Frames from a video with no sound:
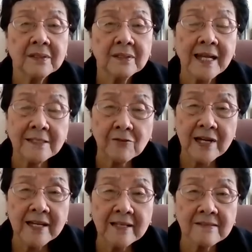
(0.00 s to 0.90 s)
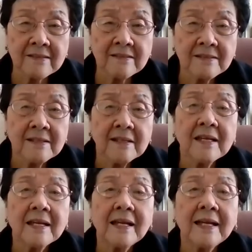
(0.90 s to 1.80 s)
cataracts
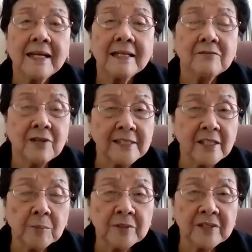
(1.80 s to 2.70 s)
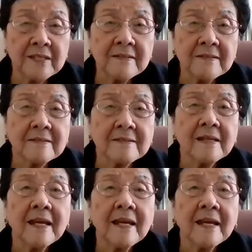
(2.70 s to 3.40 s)
and retinopathies,